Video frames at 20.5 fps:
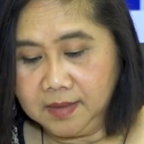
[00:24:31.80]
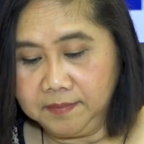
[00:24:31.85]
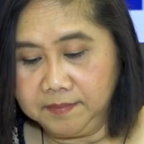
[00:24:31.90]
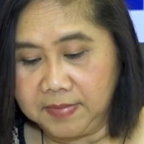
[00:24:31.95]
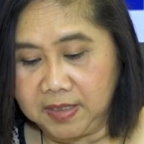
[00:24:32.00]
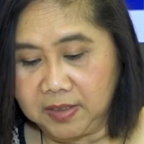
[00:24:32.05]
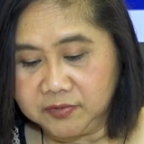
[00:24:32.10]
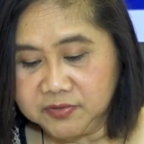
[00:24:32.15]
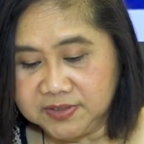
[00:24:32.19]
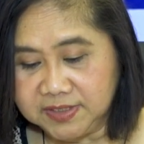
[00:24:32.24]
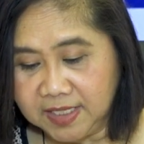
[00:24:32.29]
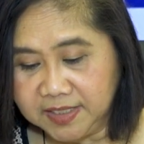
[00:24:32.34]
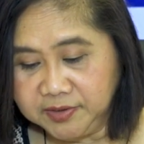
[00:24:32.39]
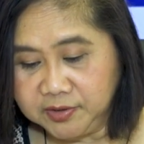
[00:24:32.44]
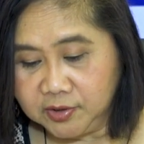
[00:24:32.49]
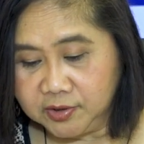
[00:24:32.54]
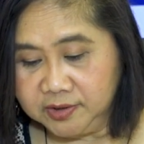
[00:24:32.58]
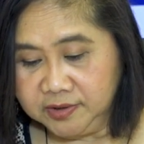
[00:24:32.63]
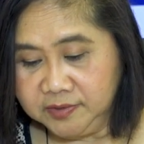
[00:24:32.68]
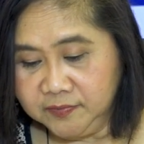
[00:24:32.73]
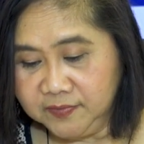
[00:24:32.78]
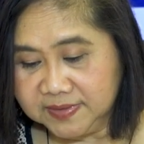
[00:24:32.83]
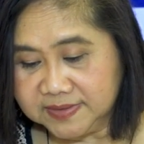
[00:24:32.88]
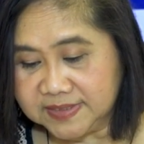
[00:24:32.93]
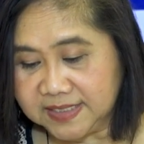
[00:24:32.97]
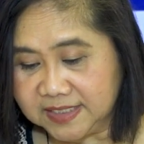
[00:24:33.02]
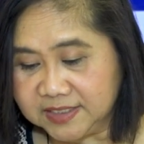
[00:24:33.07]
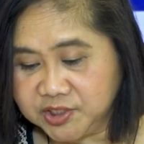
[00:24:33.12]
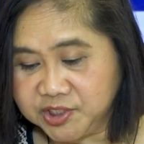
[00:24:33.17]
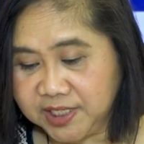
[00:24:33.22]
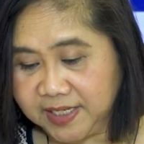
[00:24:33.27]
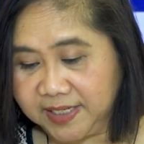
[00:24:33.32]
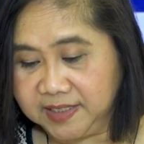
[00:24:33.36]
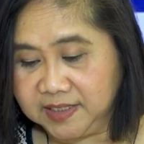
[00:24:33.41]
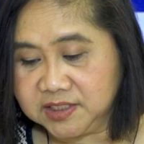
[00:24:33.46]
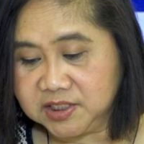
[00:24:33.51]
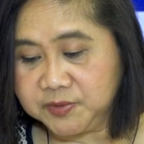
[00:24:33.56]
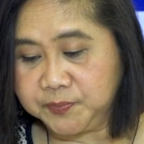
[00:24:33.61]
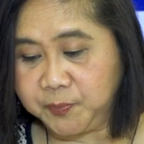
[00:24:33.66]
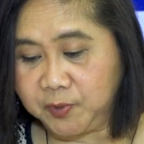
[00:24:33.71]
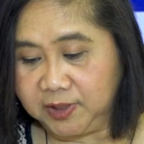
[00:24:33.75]
Mao Zedong was a
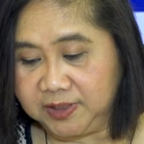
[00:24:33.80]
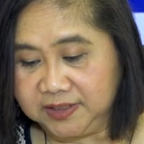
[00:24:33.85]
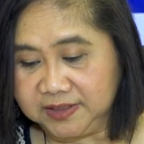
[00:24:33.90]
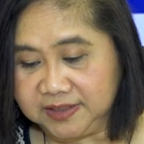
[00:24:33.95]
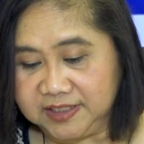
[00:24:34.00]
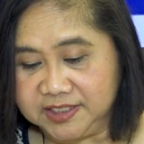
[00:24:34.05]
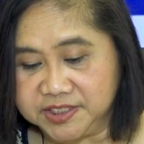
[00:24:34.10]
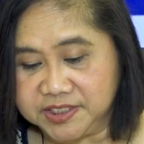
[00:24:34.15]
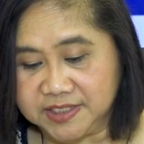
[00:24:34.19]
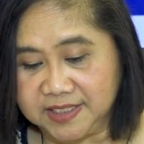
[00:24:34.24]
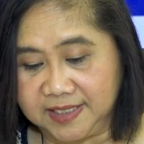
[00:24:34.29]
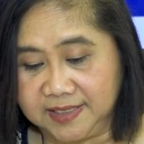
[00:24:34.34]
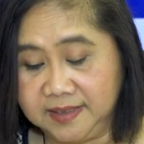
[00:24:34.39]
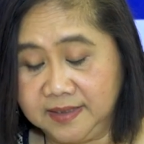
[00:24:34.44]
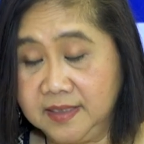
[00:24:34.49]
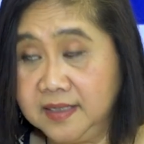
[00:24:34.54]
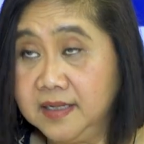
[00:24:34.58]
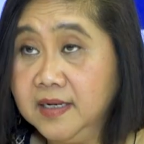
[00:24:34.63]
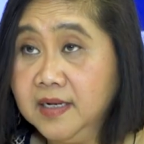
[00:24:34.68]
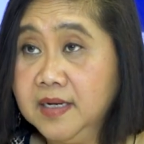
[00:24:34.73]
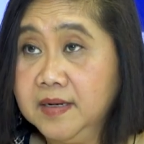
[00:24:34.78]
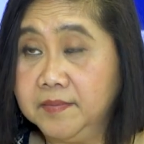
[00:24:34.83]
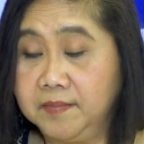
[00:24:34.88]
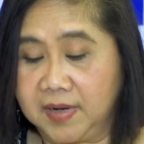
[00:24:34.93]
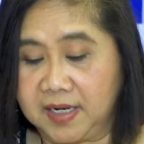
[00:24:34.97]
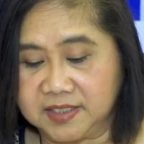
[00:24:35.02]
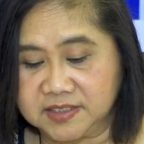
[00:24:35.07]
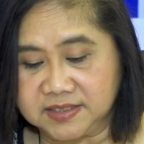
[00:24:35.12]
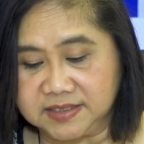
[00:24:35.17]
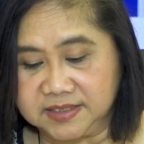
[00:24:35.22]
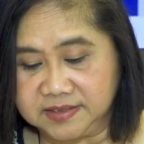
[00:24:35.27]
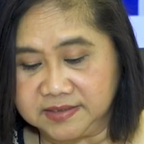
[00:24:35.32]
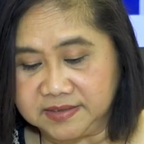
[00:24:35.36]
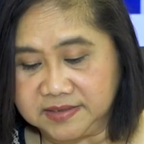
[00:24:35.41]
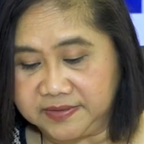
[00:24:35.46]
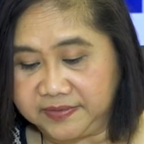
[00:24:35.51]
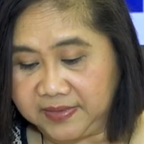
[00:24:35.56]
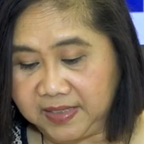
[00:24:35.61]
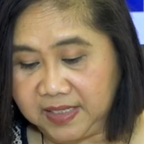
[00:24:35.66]
Chinese politician, Marxist